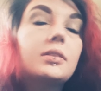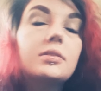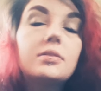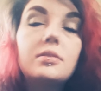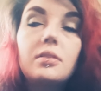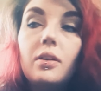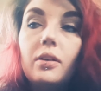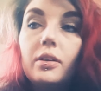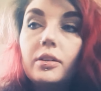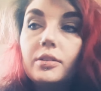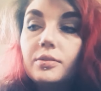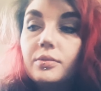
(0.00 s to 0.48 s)
It's
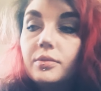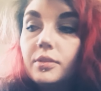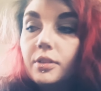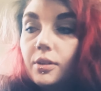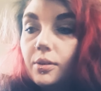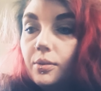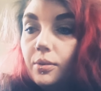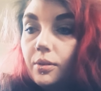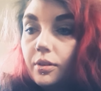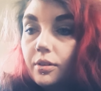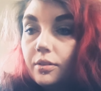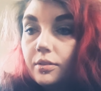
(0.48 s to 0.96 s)
hard to
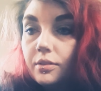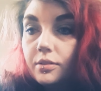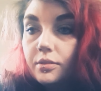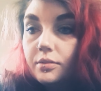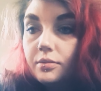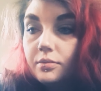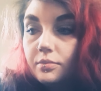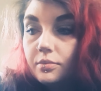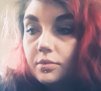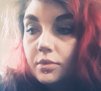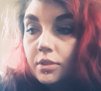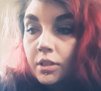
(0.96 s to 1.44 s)
record
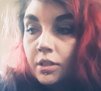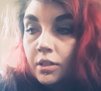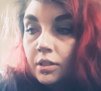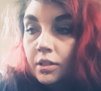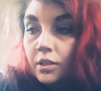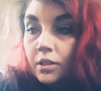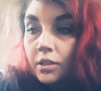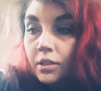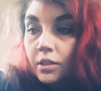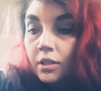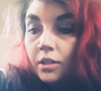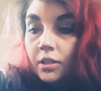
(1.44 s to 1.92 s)

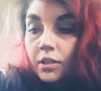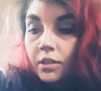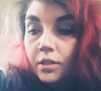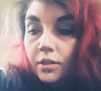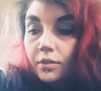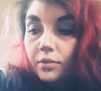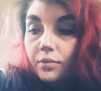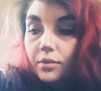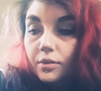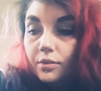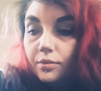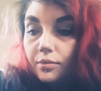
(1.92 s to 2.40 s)

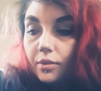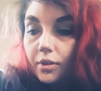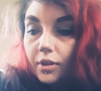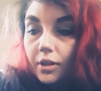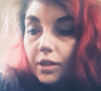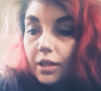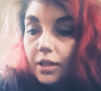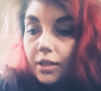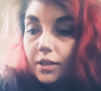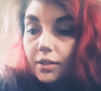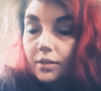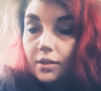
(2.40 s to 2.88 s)
with one
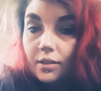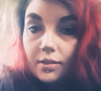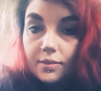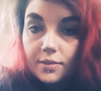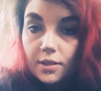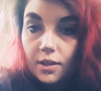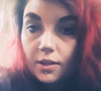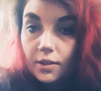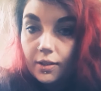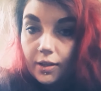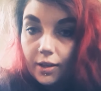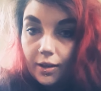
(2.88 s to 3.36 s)
hand because
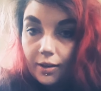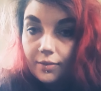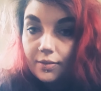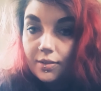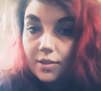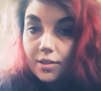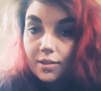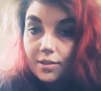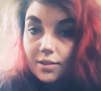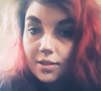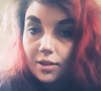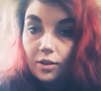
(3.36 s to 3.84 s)
all I have
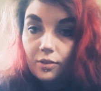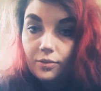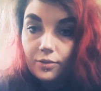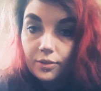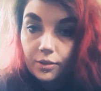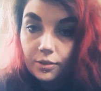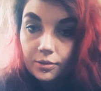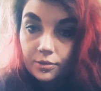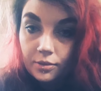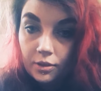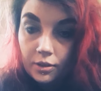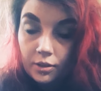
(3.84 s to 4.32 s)
is a cell phone.